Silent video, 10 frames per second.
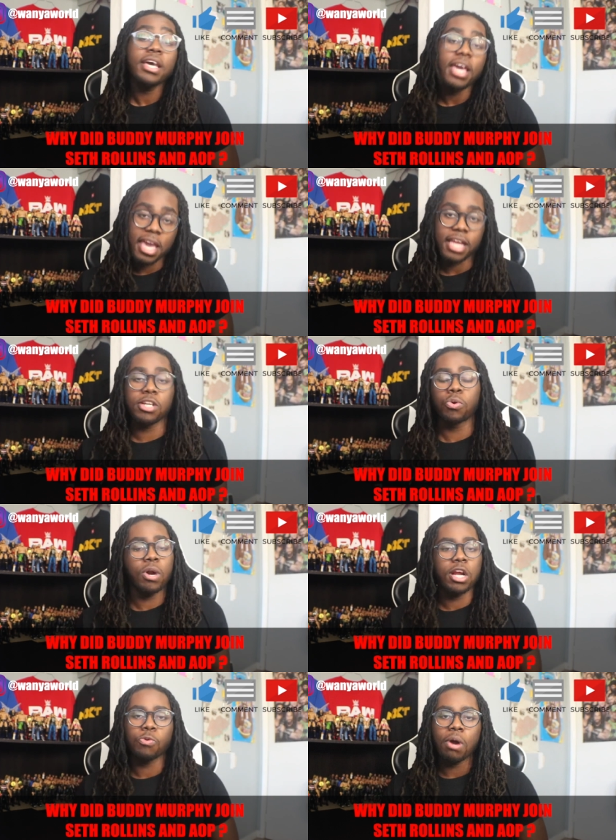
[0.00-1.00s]
at the
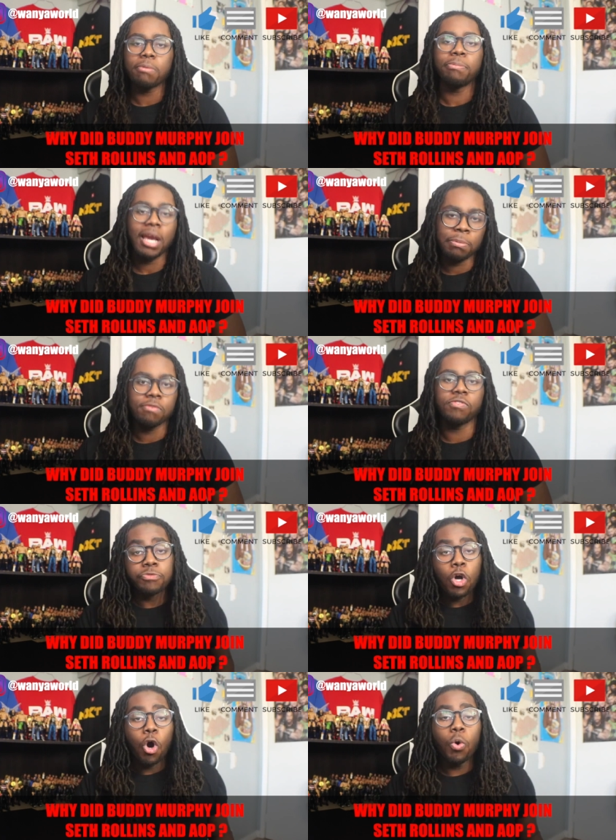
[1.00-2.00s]
Royal Rumble pay-per-view.
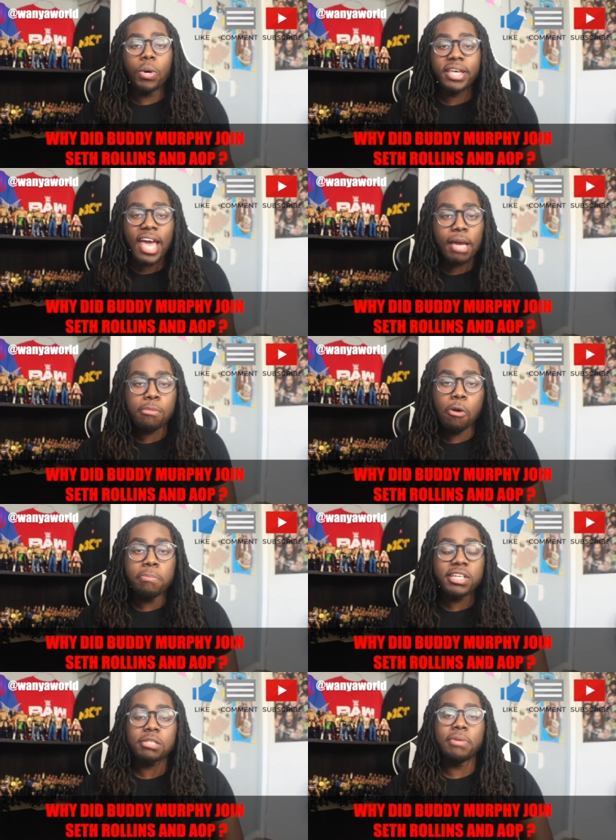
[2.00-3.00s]
Who will gain
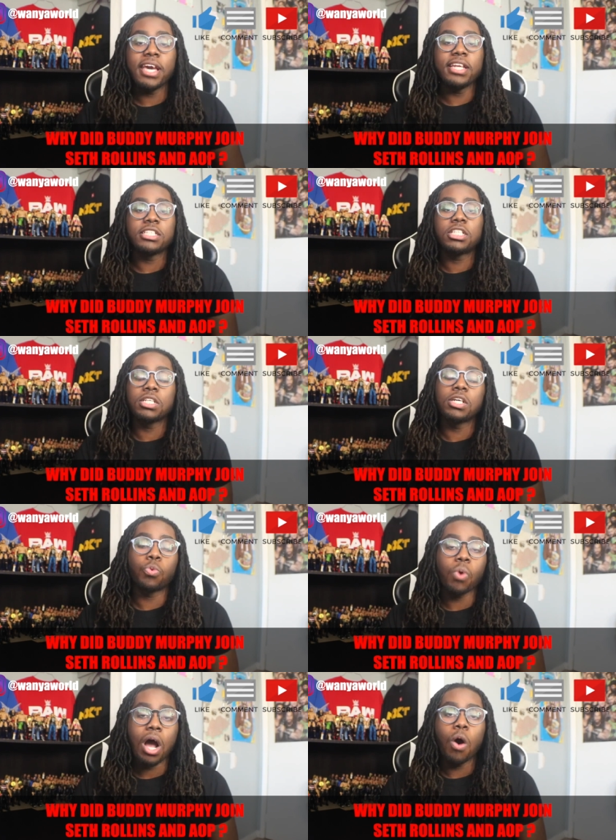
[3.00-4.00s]
momentum heading into the
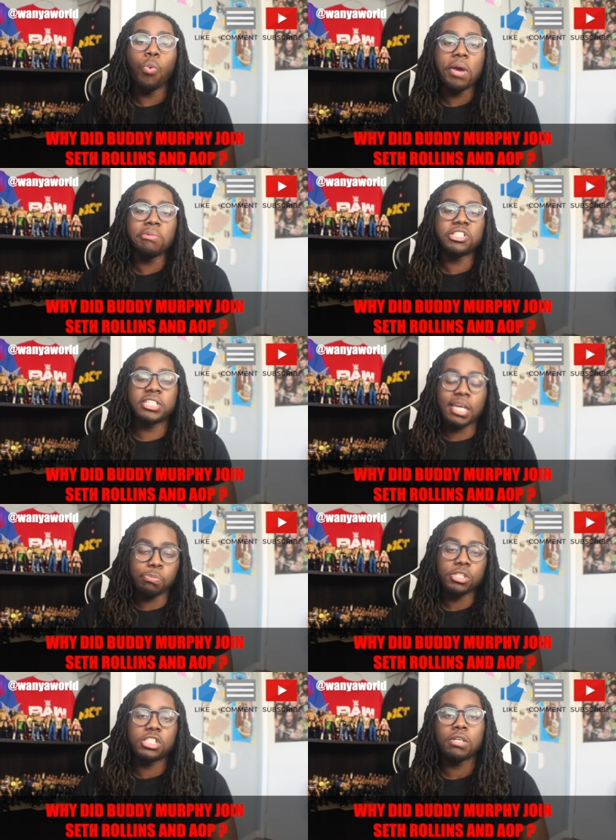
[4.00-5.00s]
Raw Women's
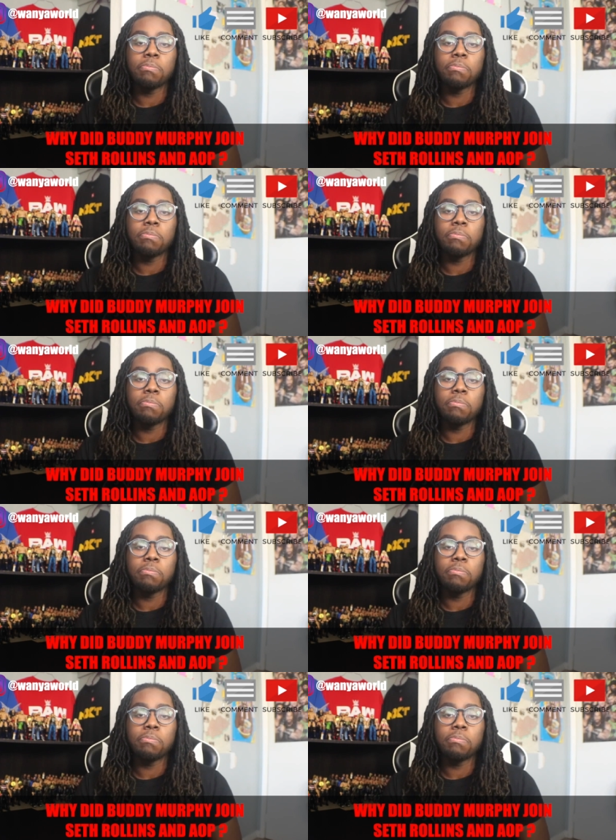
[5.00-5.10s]
Championship